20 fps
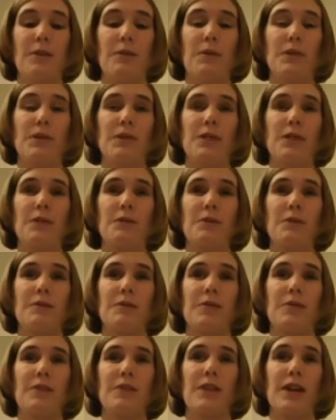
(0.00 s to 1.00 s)
What's an
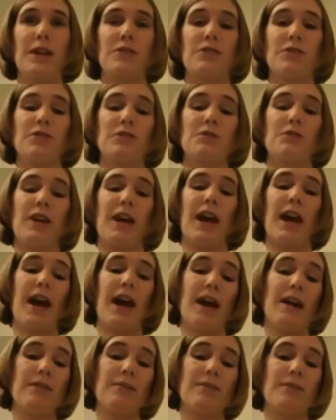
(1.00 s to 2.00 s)
equivalent fraction to a
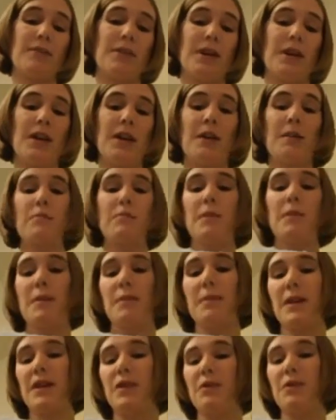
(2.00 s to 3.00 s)
half?
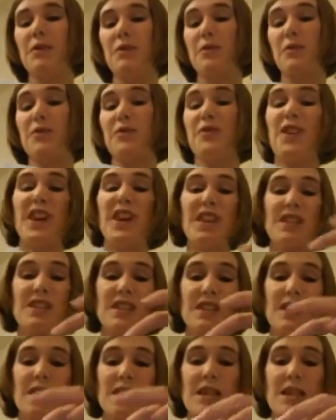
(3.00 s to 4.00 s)
Maybe I do
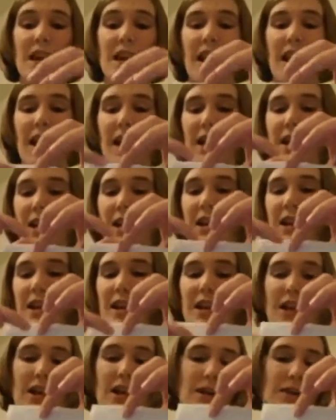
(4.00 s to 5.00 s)
fifths. I
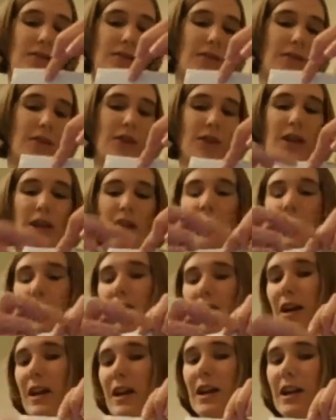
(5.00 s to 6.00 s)
carefully
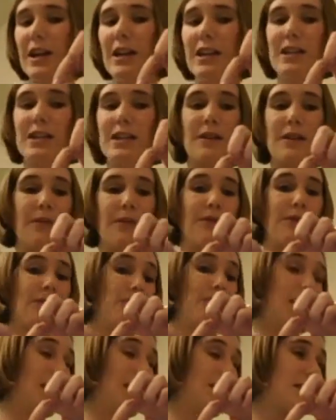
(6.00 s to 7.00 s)
cut it into
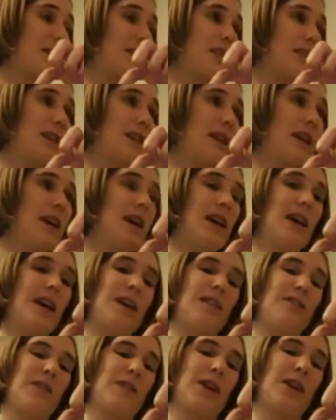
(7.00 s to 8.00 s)
fifths
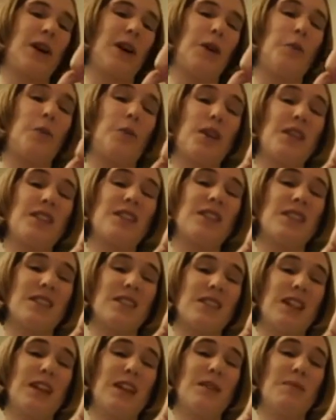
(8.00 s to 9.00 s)
and figure out what's the
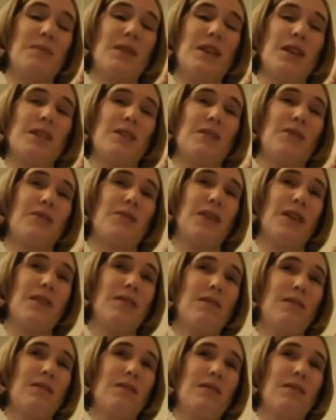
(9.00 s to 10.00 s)
same as a
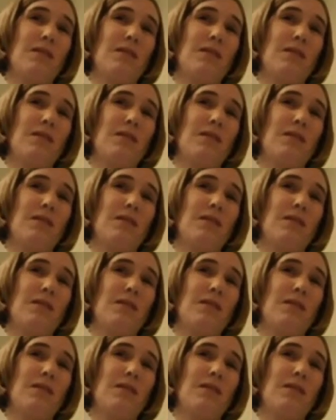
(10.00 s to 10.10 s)
fifth.